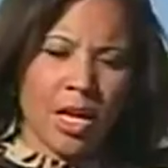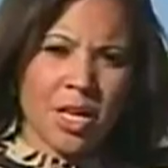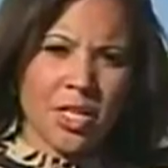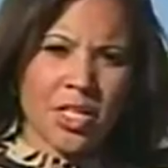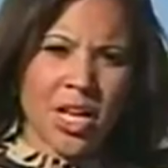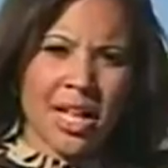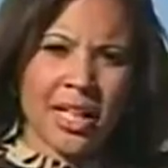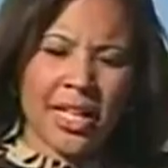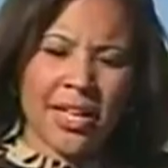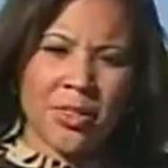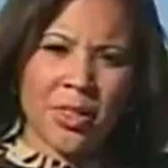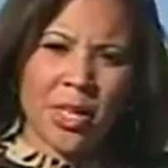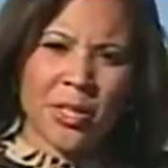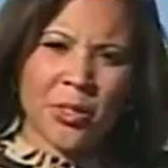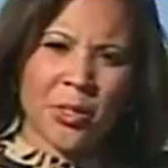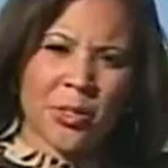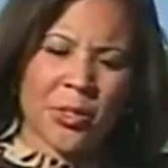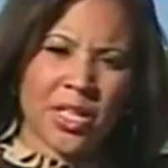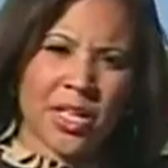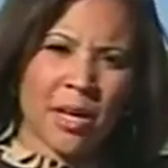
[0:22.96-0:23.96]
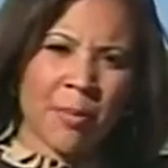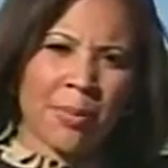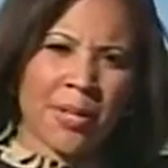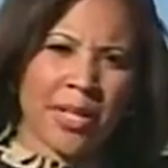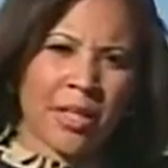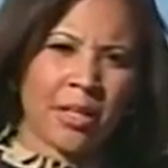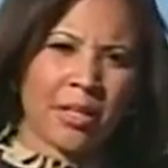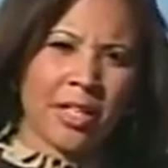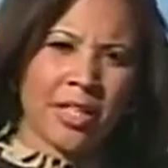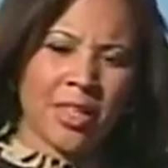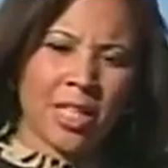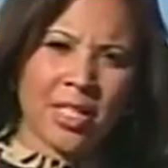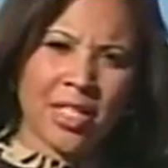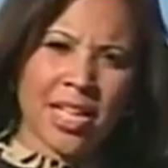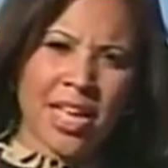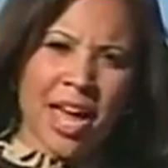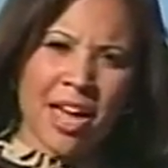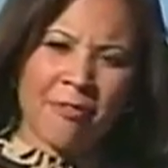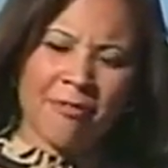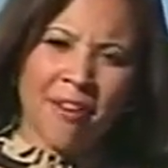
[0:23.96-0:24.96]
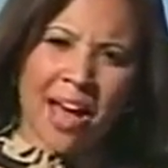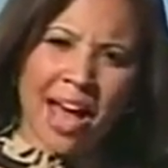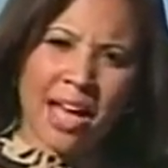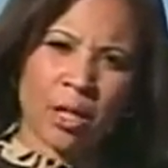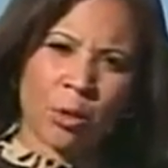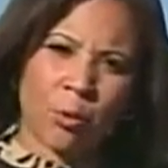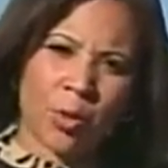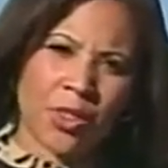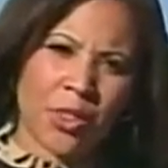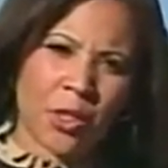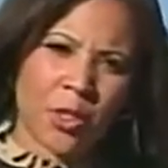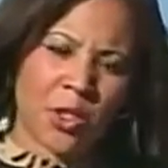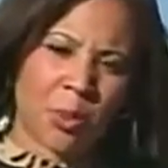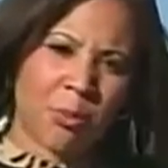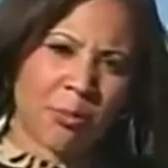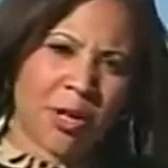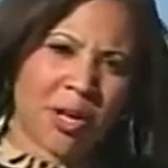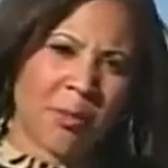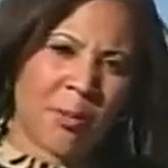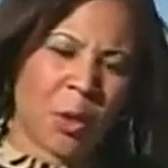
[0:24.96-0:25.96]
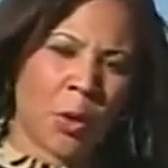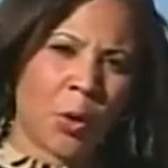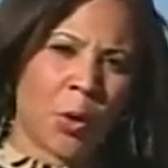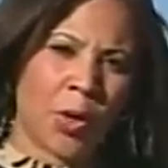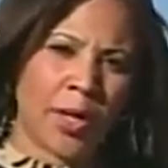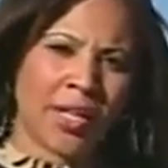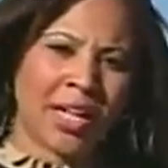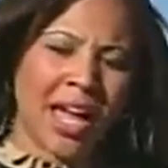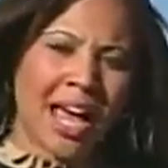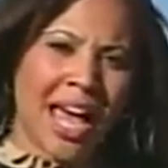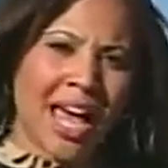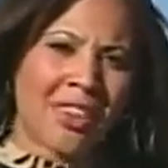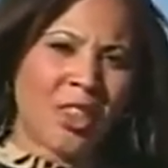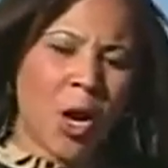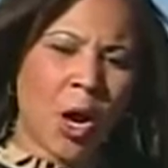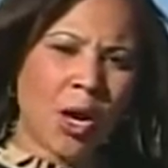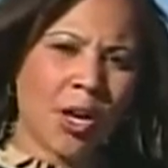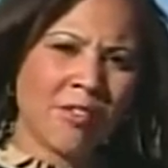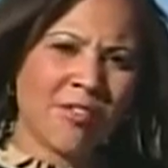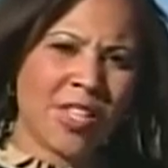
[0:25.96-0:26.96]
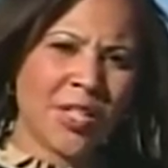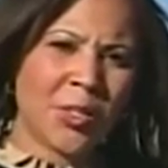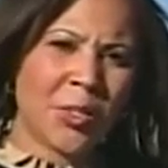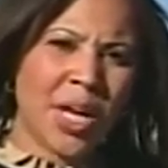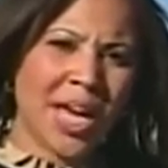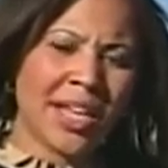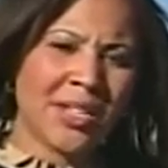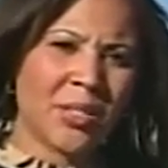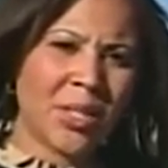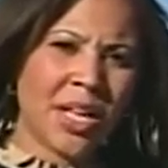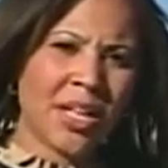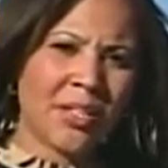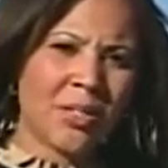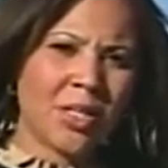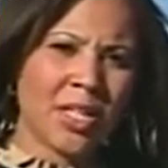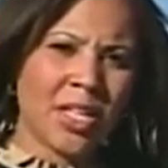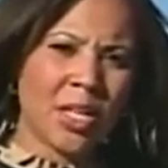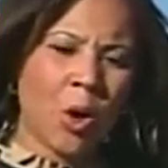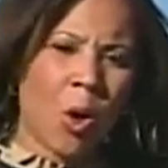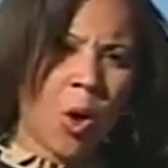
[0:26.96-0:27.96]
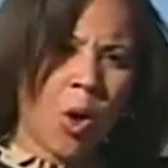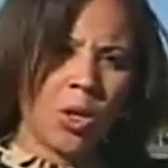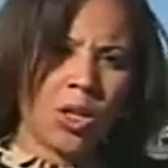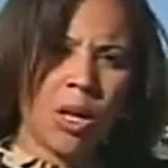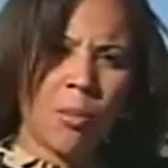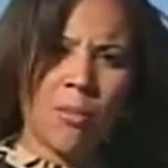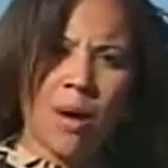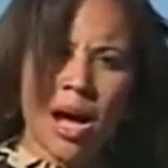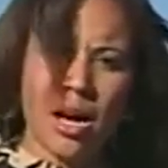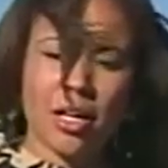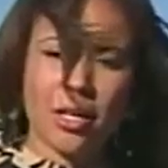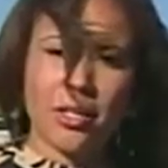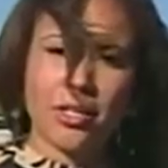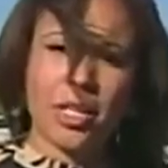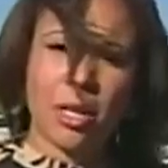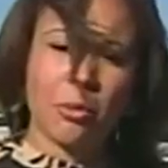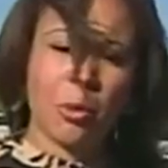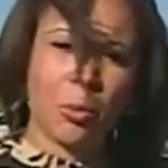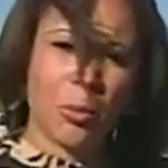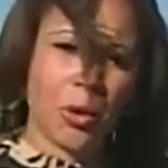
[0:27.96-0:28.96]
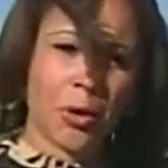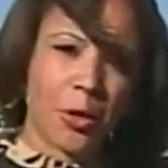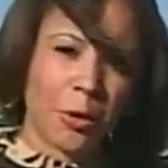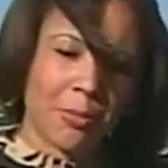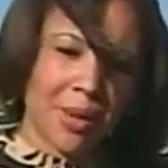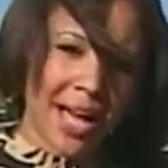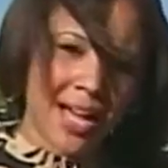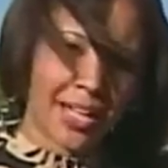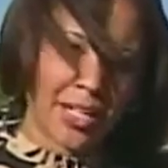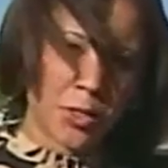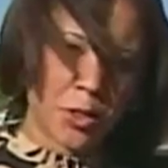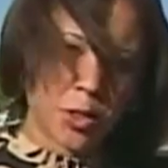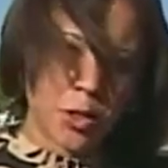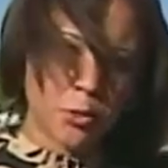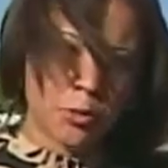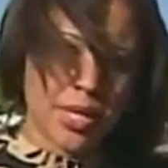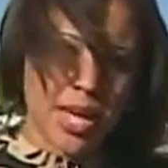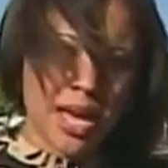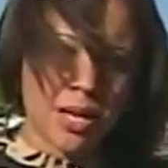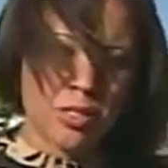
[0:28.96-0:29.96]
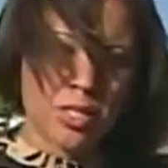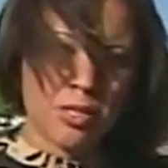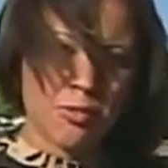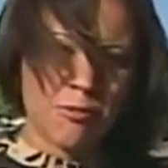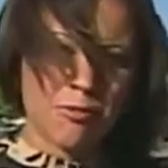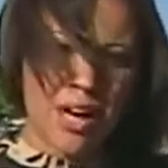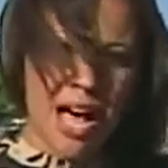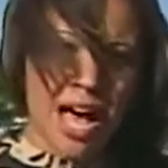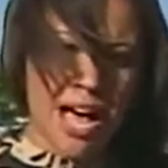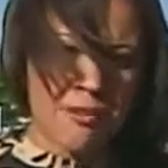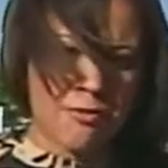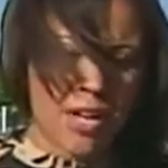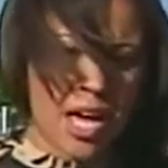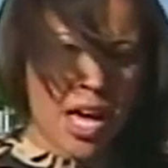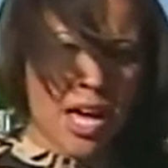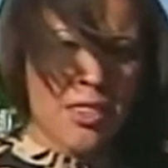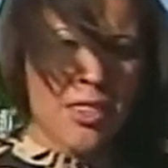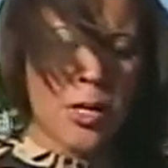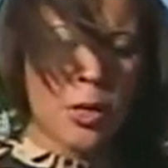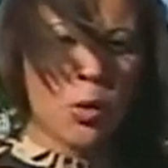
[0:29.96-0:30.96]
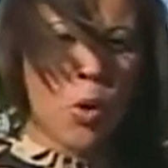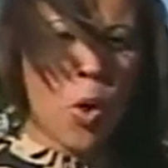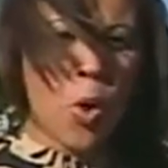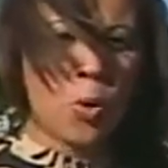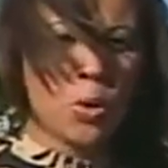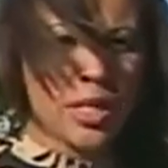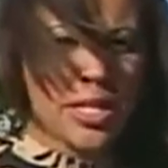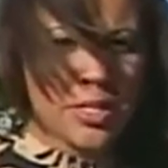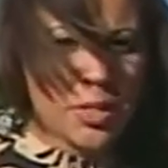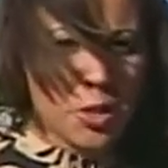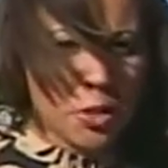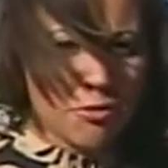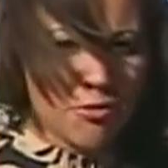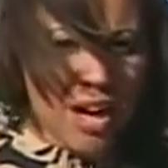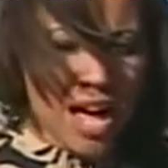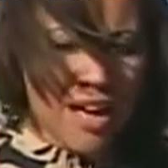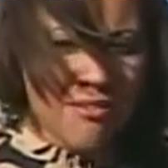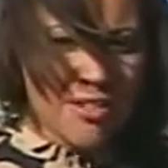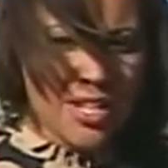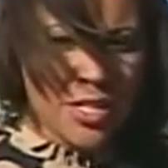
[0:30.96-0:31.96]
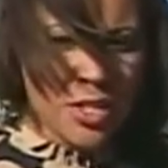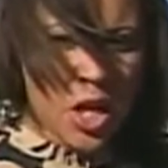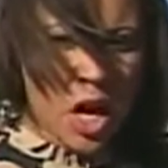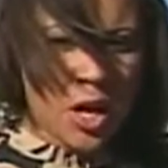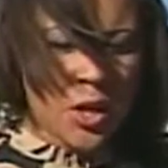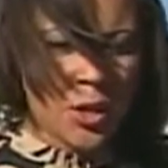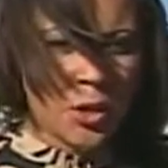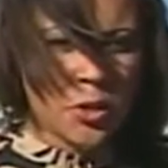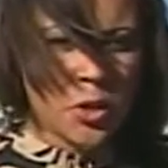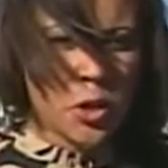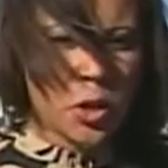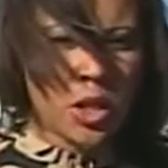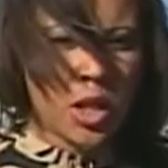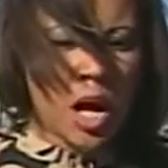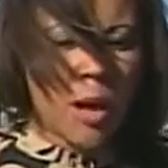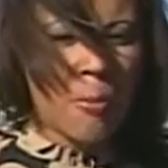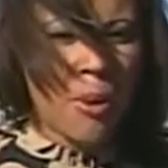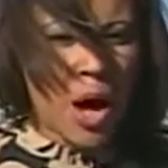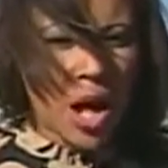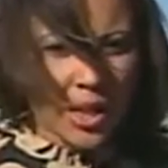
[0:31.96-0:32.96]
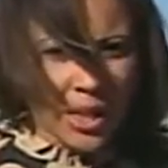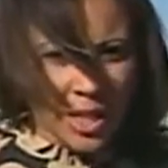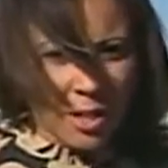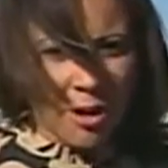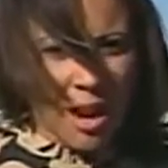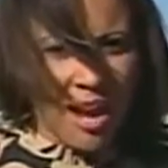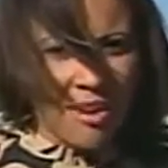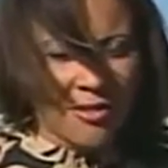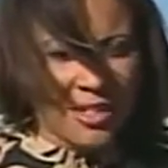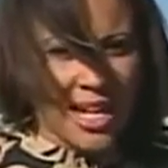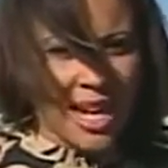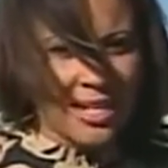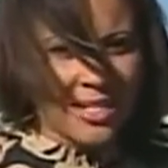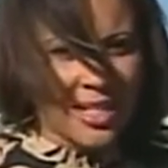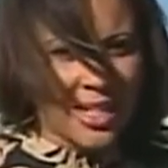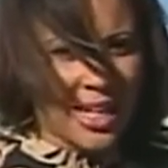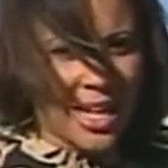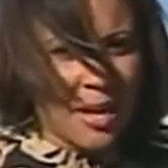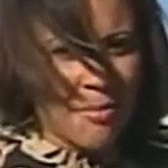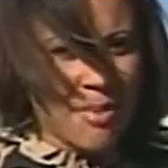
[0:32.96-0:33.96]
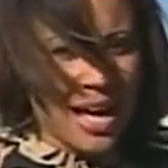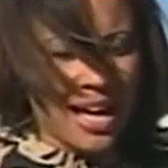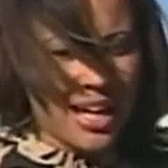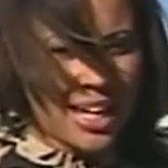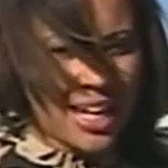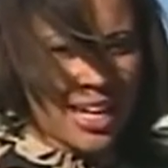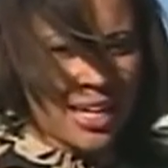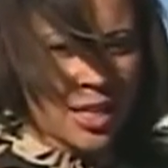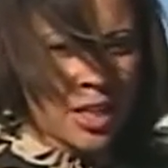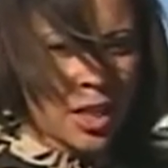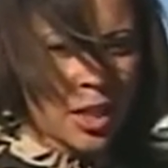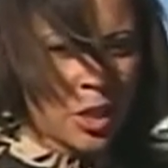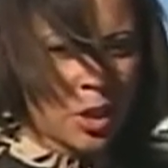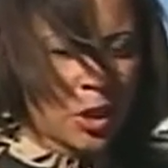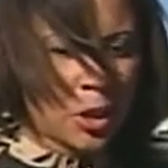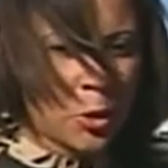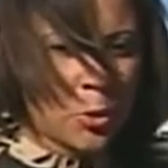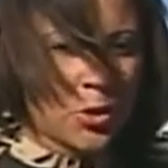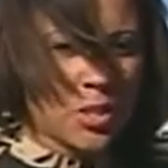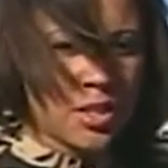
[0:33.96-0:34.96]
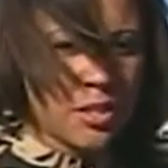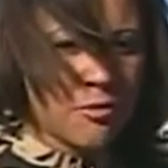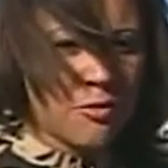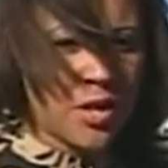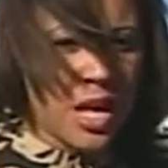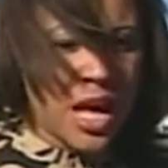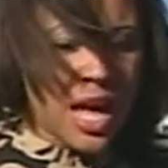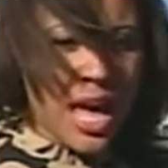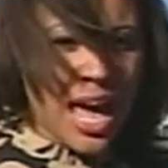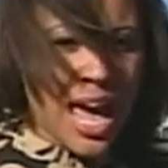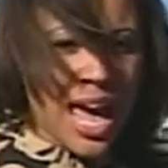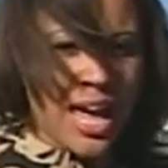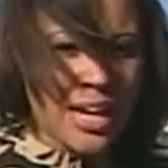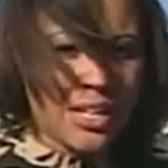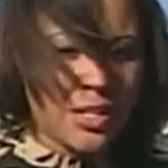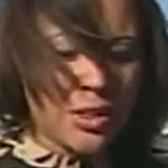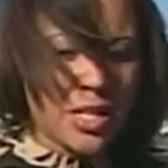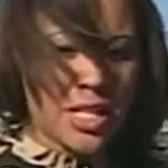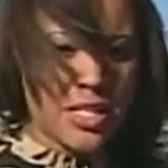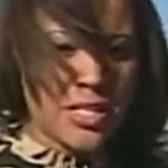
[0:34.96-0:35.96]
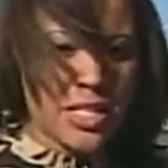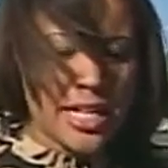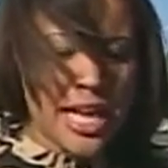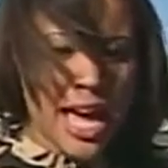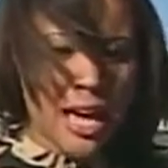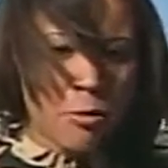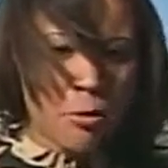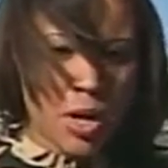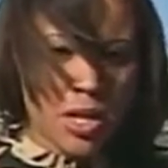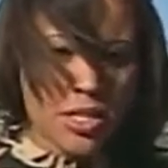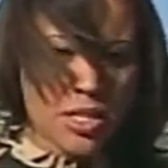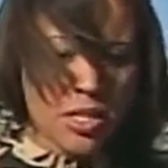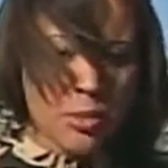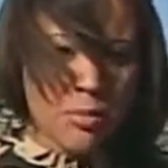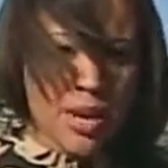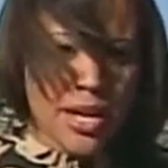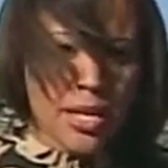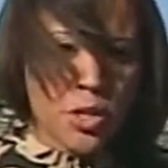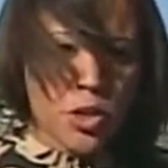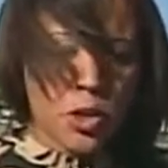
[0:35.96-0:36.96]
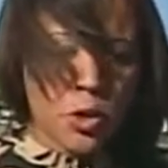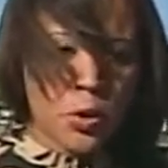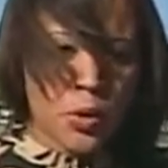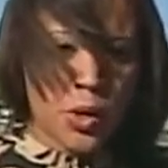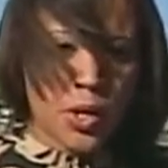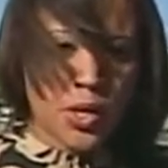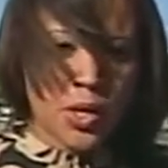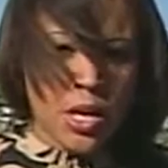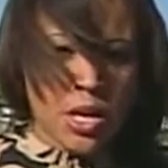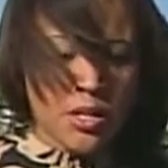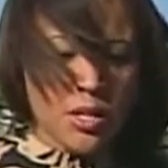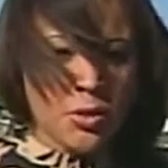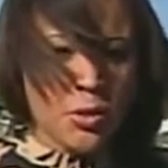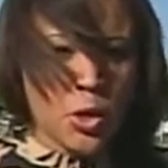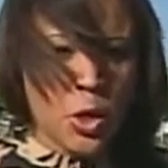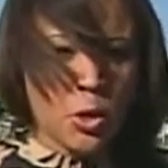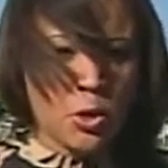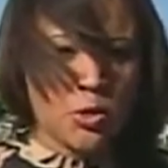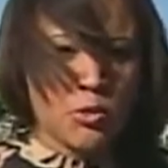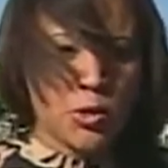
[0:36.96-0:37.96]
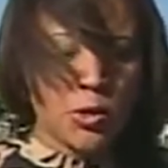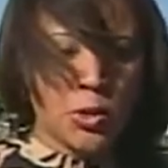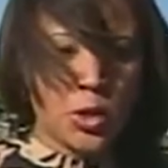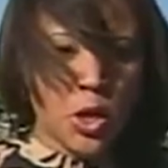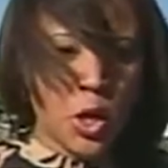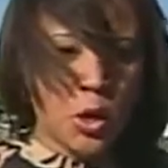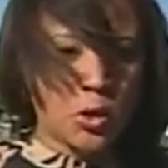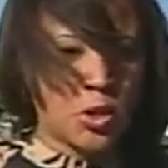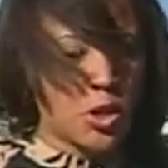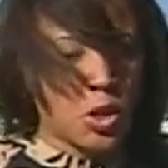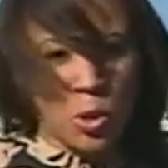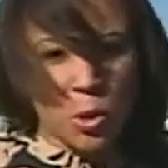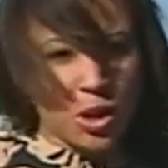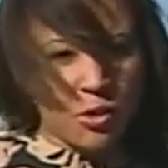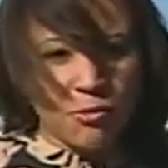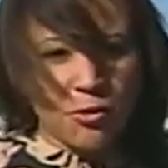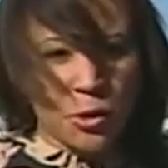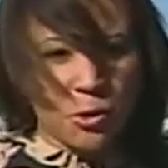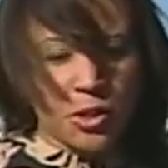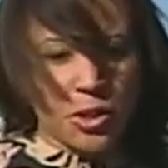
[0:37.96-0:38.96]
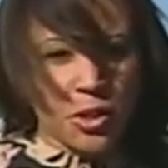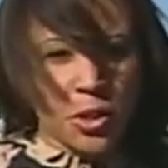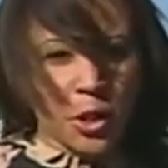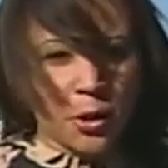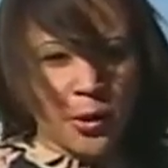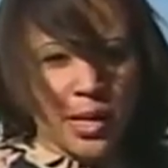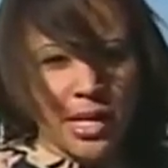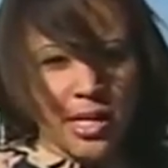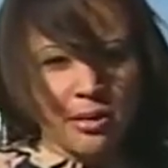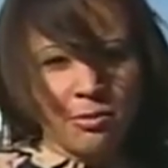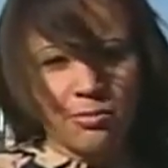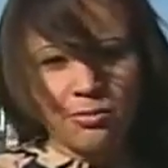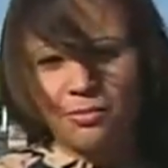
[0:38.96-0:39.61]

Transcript: Shelley, this is the appeal that the DA filed with the Supreme Court. At the heart of this case is the Olamacher double murder back in 2005. Their only surviving daughter took a polygraph test that came back inconclusive, and the DA wants to make sure that those results don't confuse a jury.